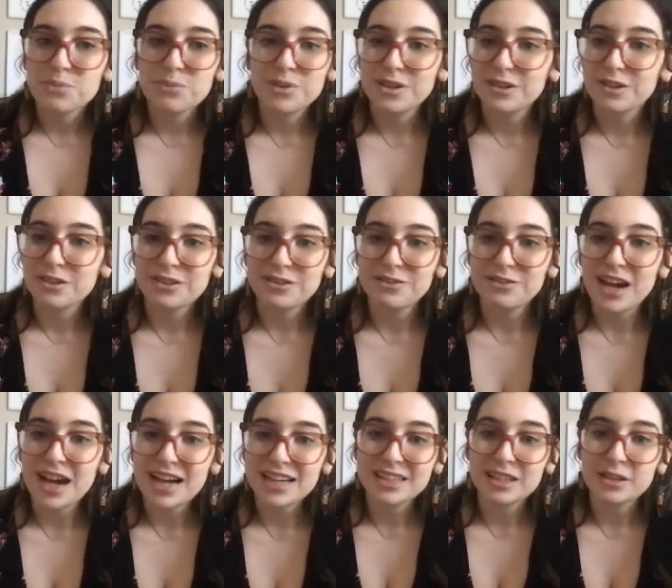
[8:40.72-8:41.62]
you know, the
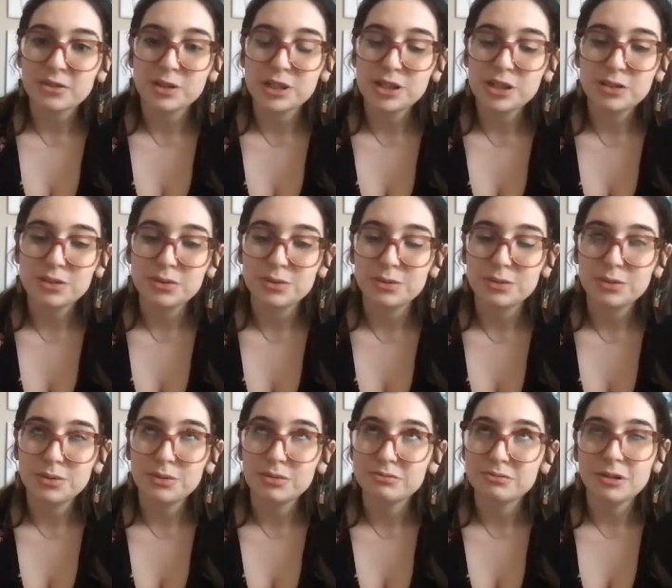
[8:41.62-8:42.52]
fact that we
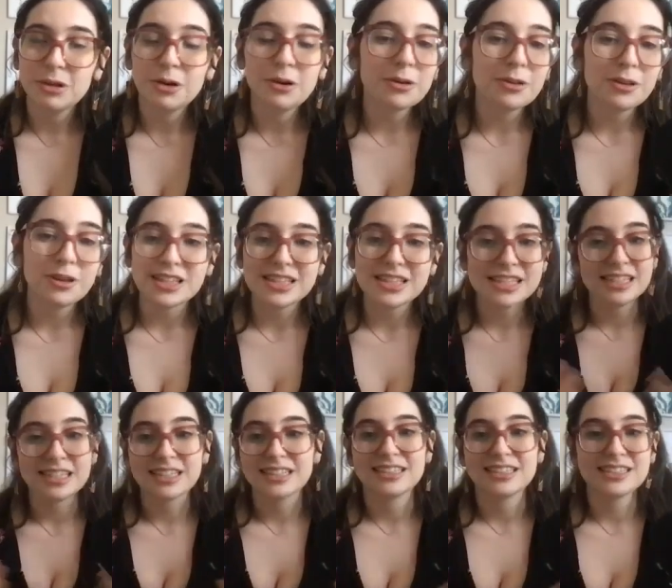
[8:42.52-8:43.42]
do
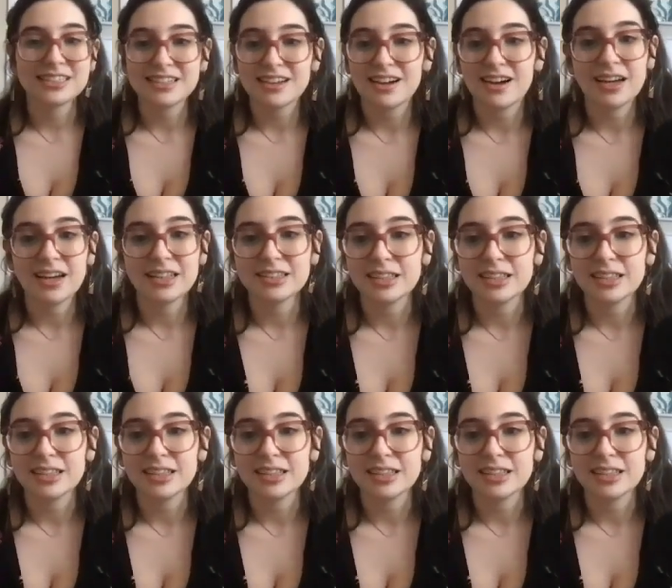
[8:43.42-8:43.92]
holistic design.